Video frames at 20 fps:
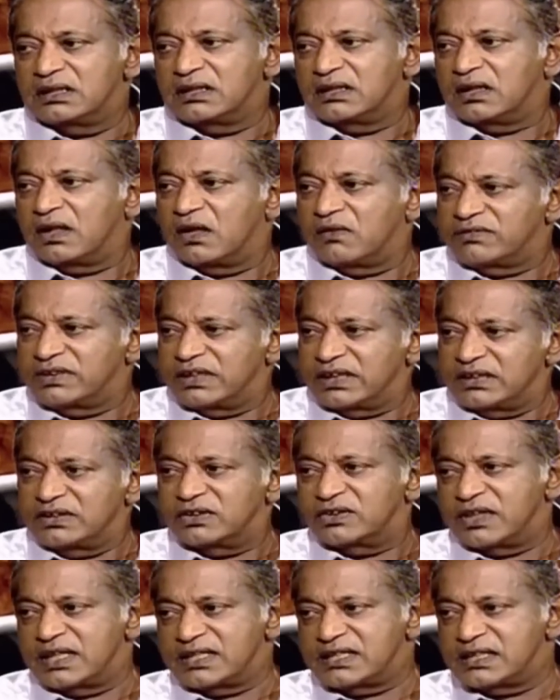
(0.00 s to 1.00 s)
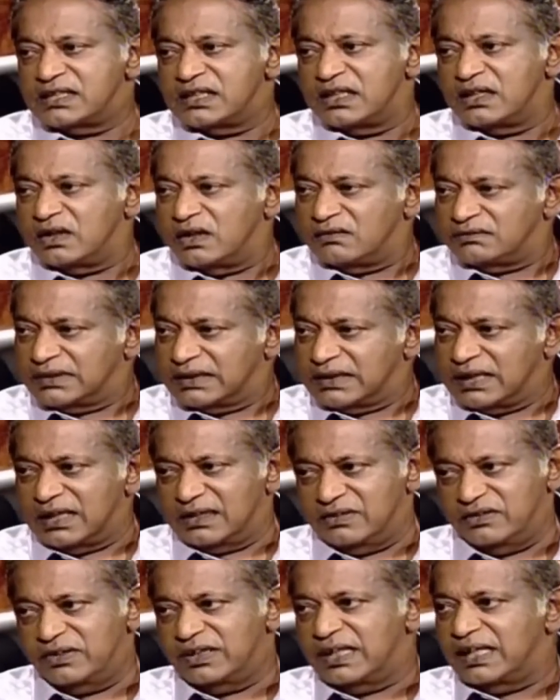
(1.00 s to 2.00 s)
of the interest of the
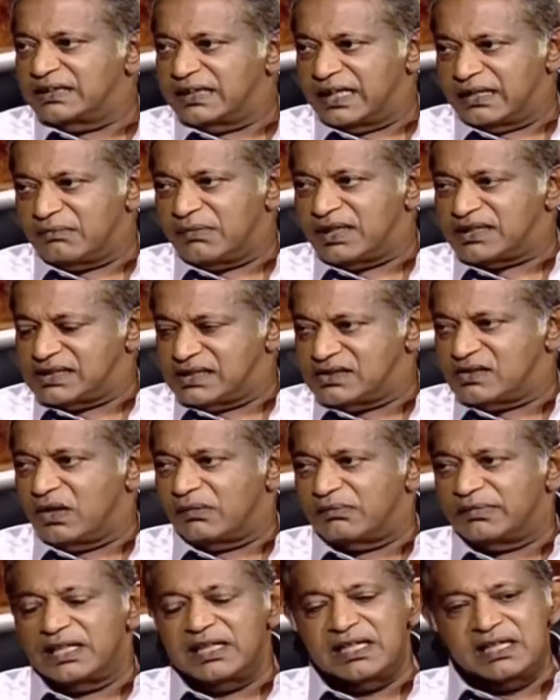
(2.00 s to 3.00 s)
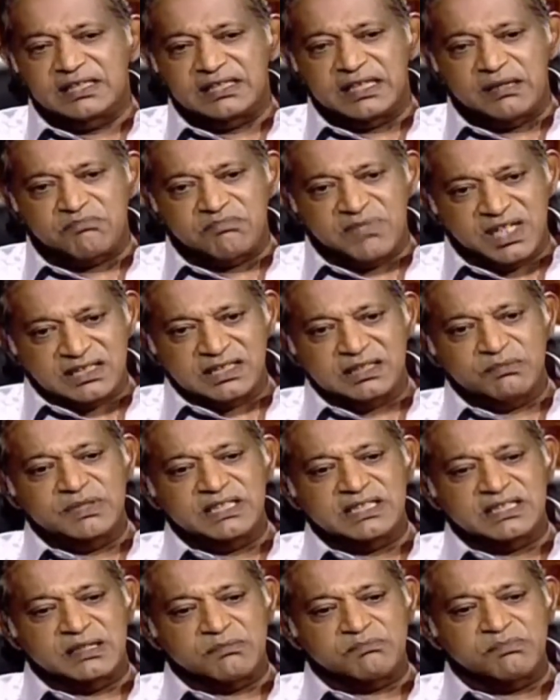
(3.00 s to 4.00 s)
country, and that must stop. There must be
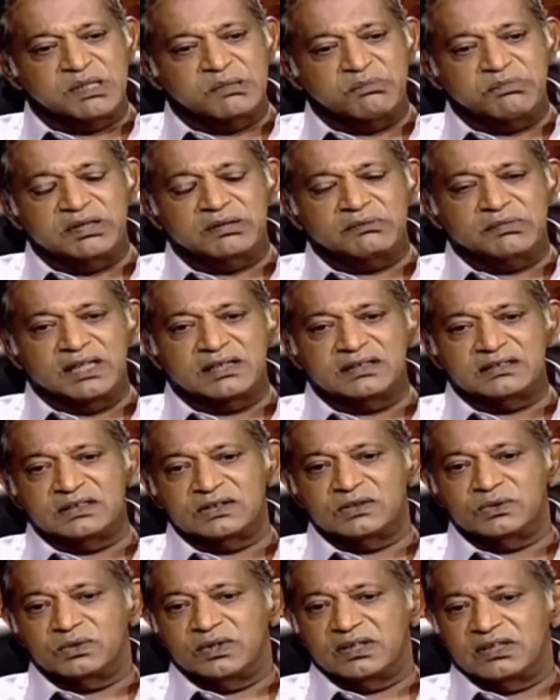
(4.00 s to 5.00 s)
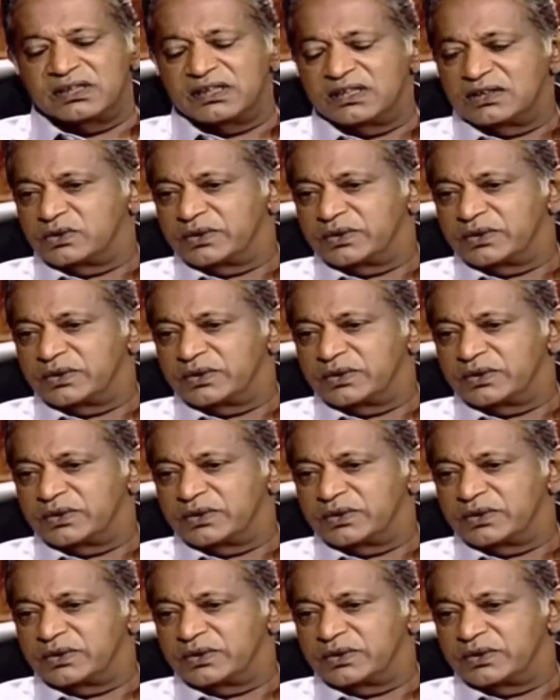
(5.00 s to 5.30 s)
some people amongst the two hundred